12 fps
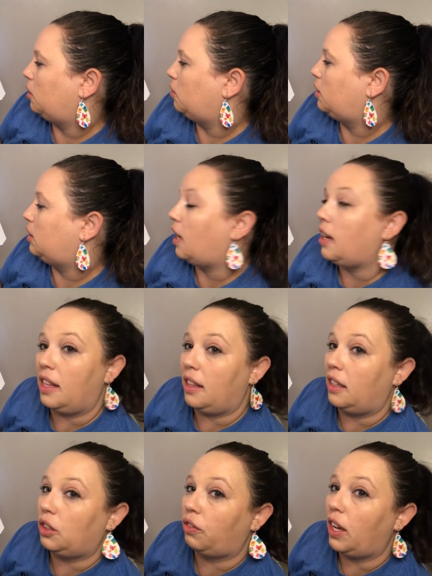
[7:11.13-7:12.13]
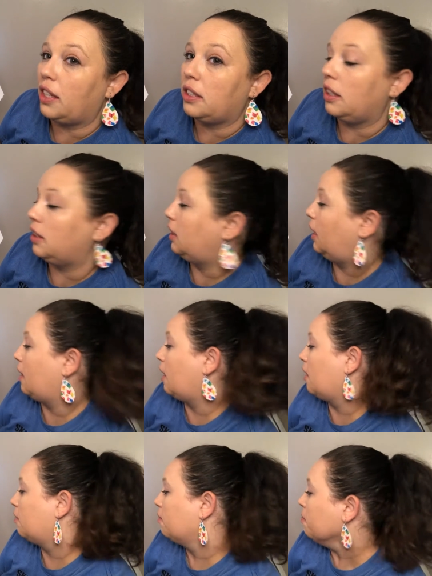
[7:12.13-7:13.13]
who study these fossils
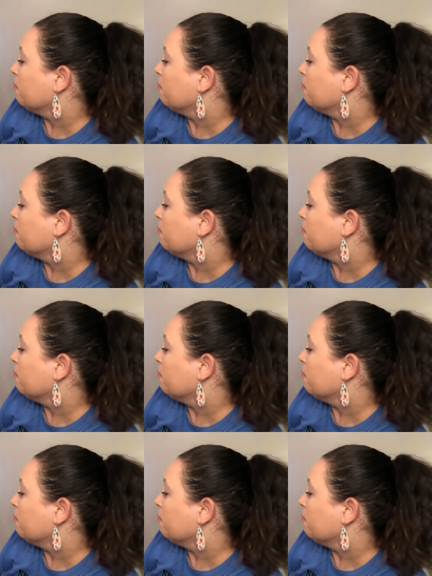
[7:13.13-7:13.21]
later.